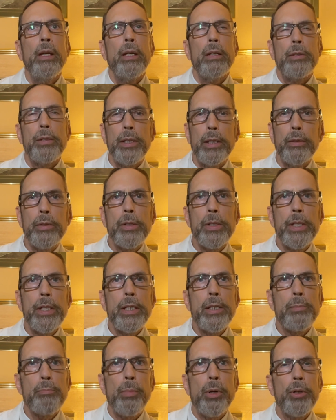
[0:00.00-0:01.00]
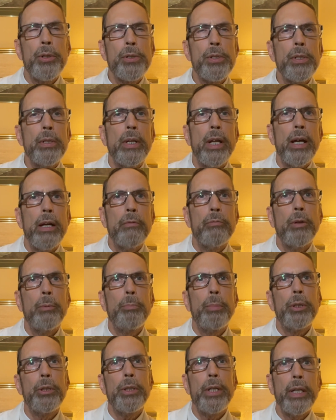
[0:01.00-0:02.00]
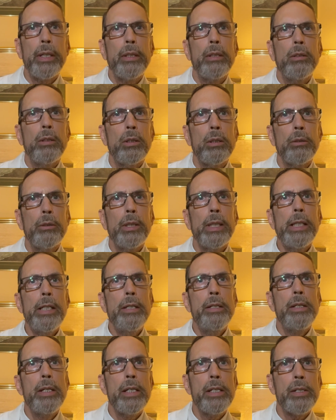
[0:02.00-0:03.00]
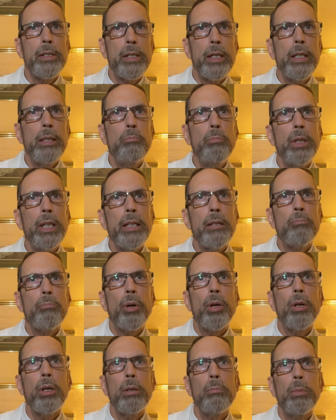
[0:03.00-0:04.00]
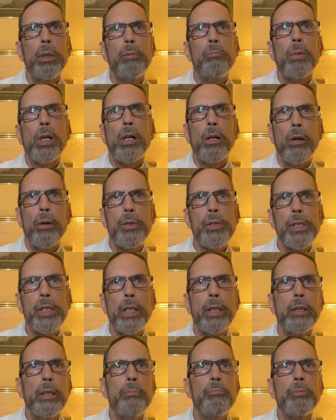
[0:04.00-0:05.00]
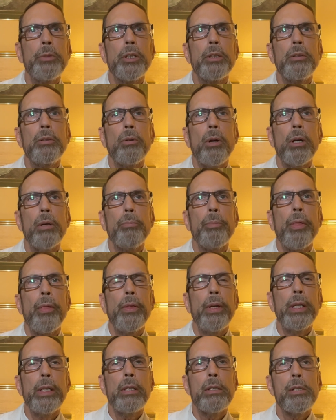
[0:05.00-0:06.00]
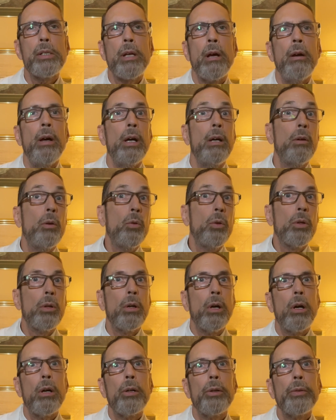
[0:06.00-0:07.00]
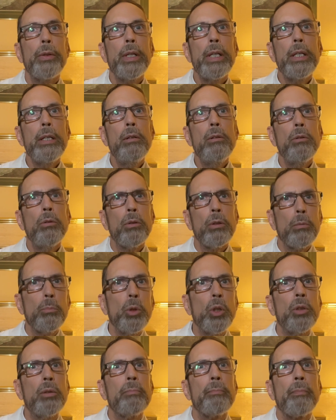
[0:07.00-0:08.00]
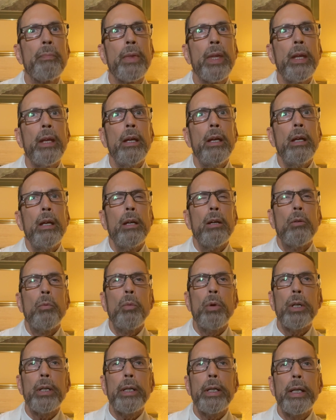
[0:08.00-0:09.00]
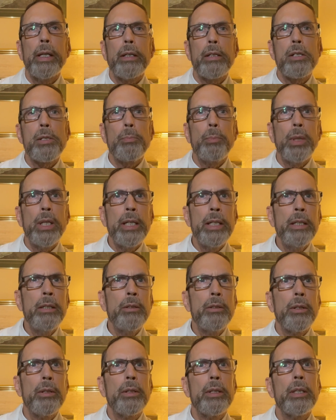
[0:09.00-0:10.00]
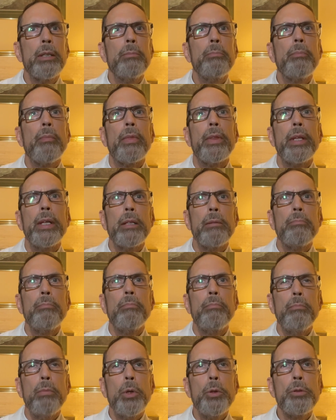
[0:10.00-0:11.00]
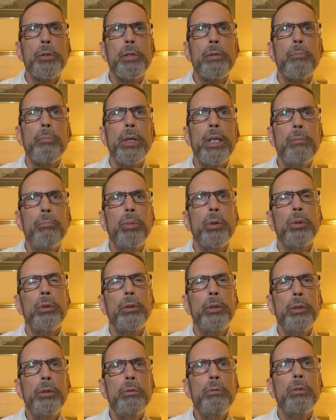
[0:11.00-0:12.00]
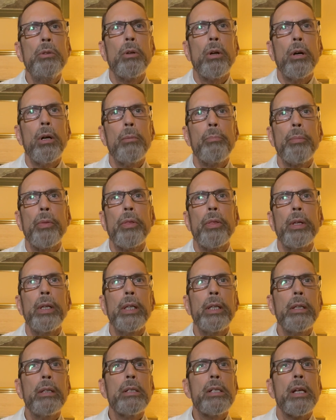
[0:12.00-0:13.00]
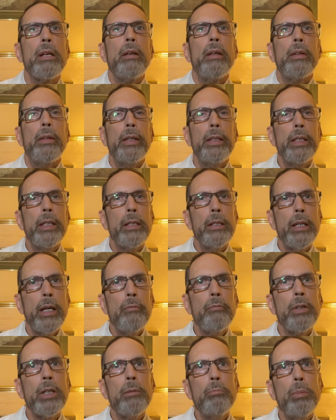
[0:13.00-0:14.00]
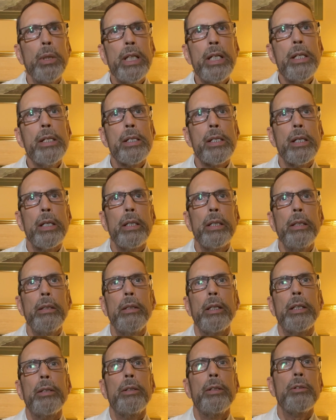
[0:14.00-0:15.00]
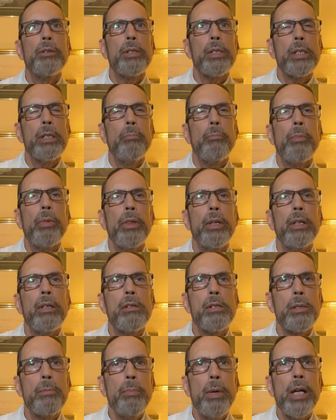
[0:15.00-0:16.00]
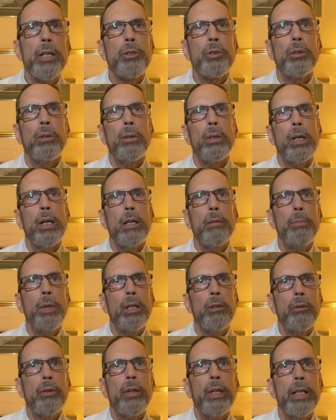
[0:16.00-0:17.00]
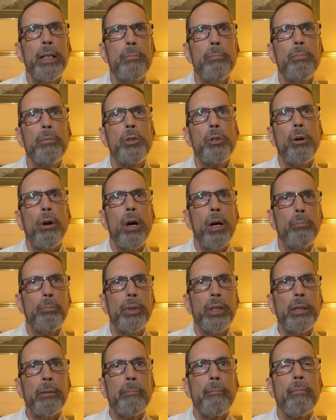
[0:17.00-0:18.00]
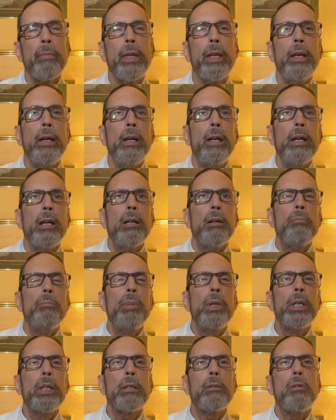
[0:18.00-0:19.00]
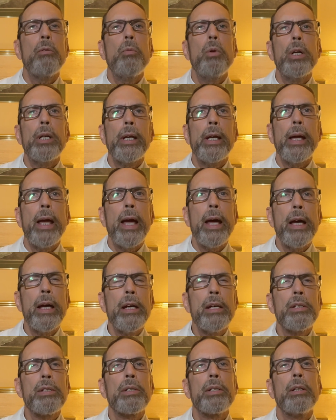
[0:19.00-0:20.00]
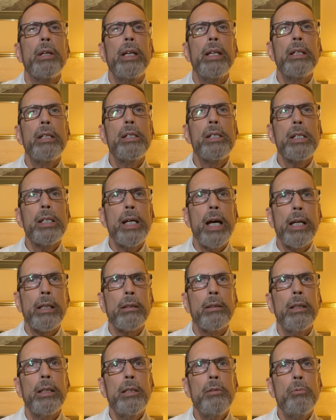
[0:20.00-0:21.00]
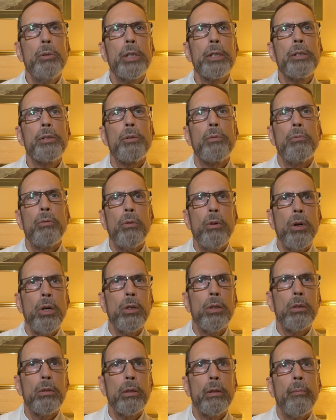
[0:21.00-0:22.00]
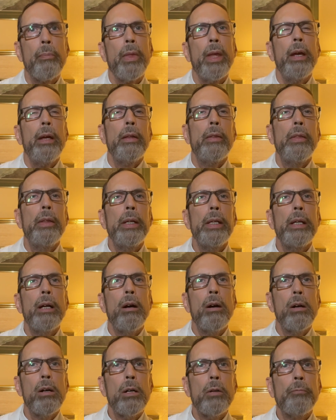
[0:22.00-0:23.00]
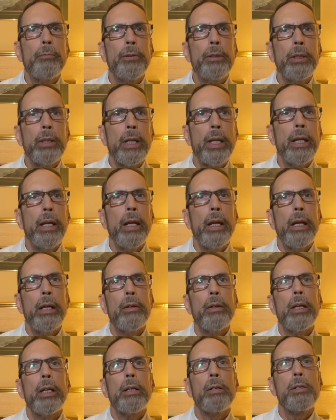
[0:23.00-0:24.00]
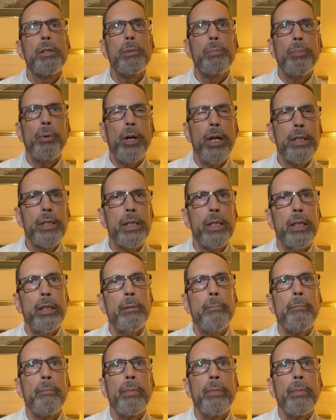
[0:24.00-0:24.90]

Does this person have a particularly disabling problem causing them to drop things, or are they normal? When I explain to them that most people do drop things, they inevitably say that there's something special about them dropping. But when I ask exactly what's wrong, they often can't express it.